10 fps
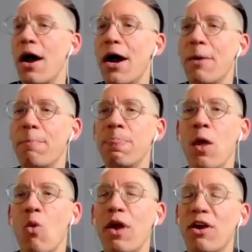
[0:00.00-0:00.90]
um,
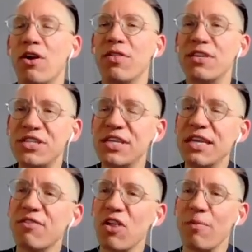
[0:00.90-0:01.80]
where the
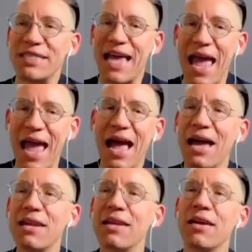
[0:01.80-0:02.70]
city of Columbus
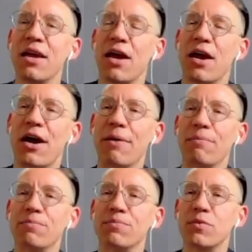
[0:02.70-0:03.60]
had
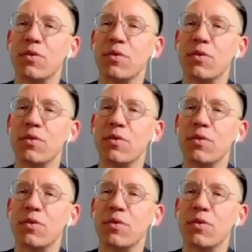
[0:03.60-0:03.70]
um,